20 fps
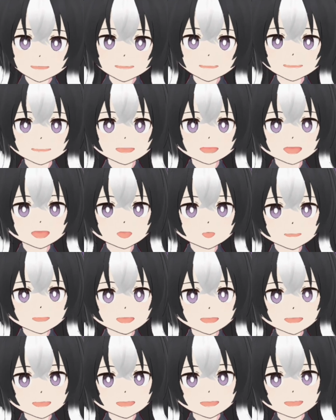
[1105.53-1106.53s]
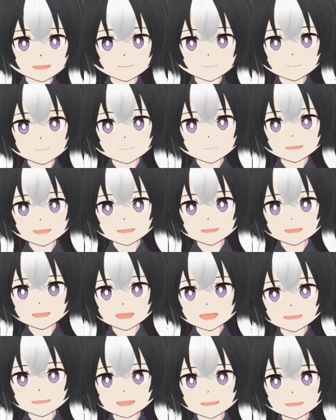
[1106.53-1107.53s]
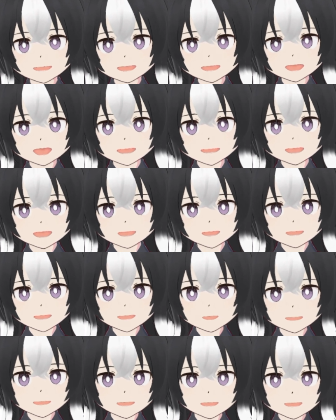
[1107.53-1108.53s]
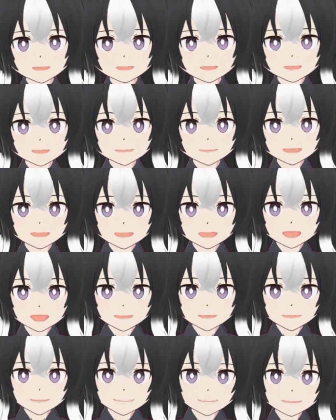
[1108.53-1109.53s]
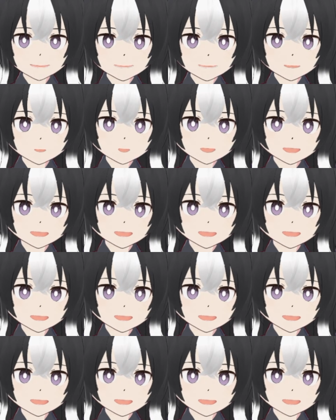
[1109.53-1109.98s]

to like give it kind of like that like eerie like undead look.